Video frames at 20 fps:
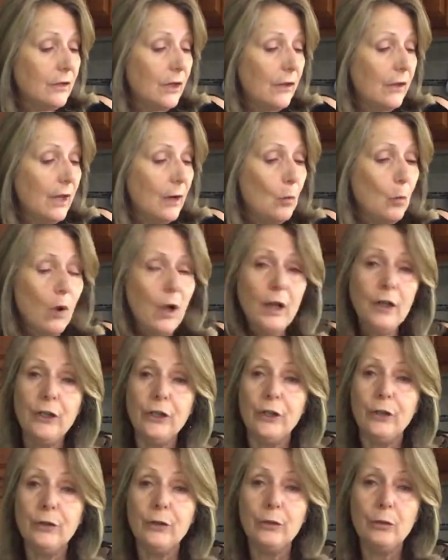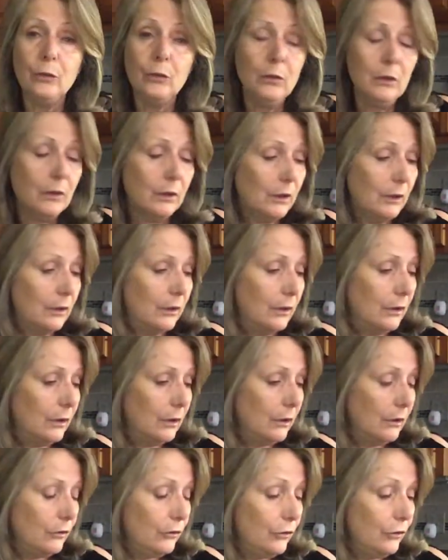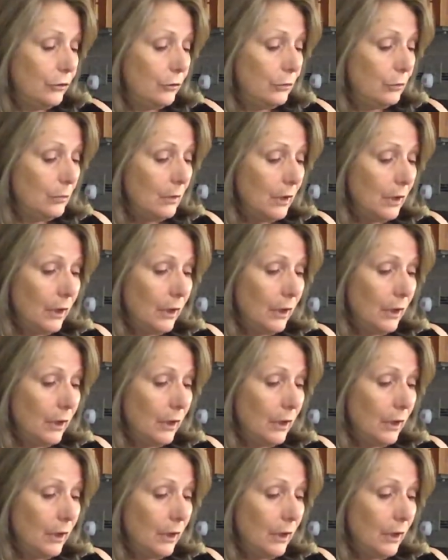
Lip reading: they want you to